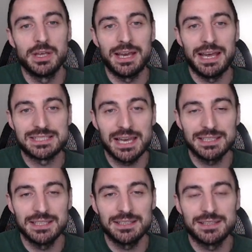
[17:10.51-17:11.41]

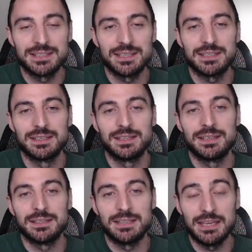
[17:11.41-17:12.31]
attacking the
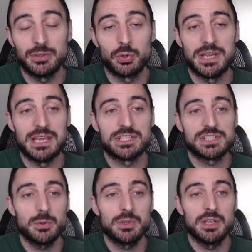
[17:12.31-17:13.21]
knight on
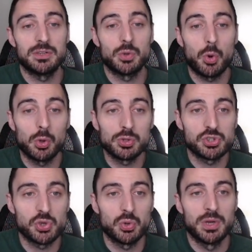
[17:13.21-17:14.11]
h7 and
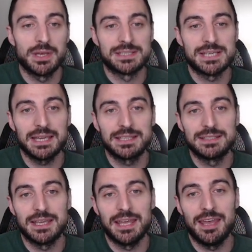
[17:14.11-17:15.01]
also attacking
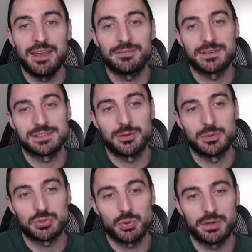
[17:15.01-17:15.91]
the f7
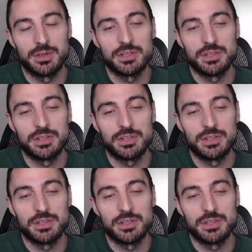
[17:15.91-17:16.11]
square.